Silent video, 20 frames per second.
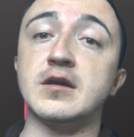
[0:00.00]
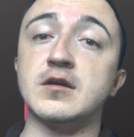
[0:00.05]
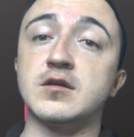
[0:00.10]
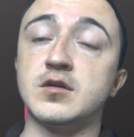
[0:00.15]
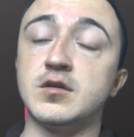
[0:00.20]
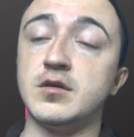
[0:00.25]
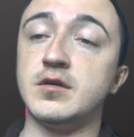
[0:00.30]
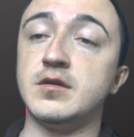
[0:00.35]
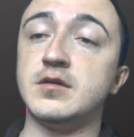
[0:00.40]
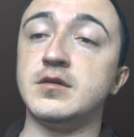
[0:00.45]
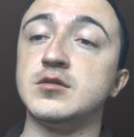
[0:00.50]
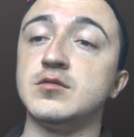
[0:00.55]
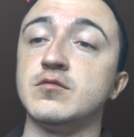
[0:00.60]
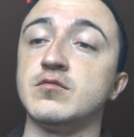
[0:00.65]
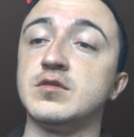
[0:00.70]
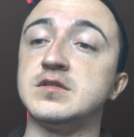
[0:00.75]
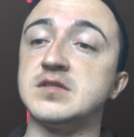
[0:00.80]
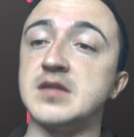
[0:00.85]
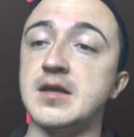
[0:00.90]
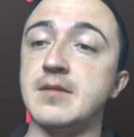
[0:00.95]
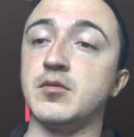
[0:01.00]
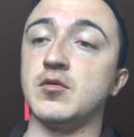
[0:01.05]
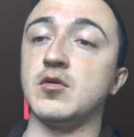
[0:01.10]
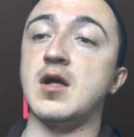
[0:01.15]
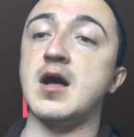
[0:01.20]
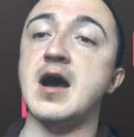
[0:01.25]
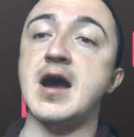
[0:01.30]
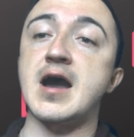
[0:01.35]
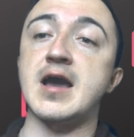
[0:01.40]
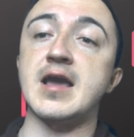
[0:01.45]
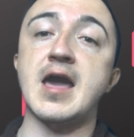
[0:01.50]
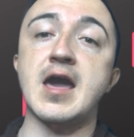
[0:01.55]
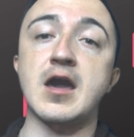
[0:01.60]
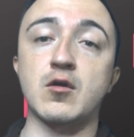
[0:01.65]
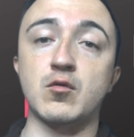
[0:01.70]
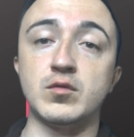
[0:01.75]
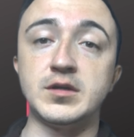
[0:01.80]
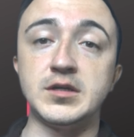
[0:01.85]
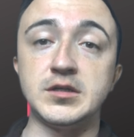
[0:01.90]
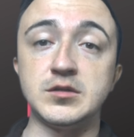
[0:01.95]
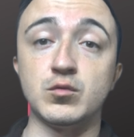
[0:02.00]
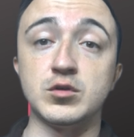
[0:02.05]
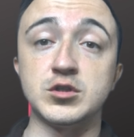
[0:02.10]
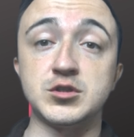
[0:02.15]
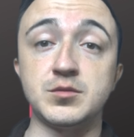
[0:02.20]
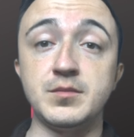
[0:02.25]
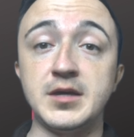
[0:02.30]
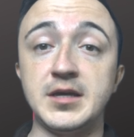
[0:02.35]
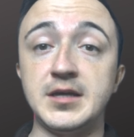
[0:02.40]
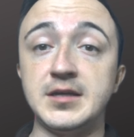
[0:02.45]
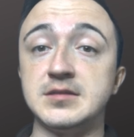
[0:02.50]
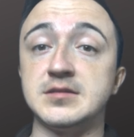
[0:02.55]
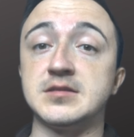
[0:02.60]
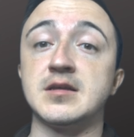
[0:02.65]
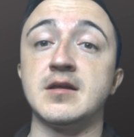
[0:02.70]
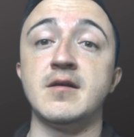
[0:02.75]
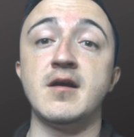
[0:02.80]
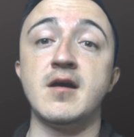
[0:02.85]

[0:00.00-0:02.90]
could resemble high equity, which means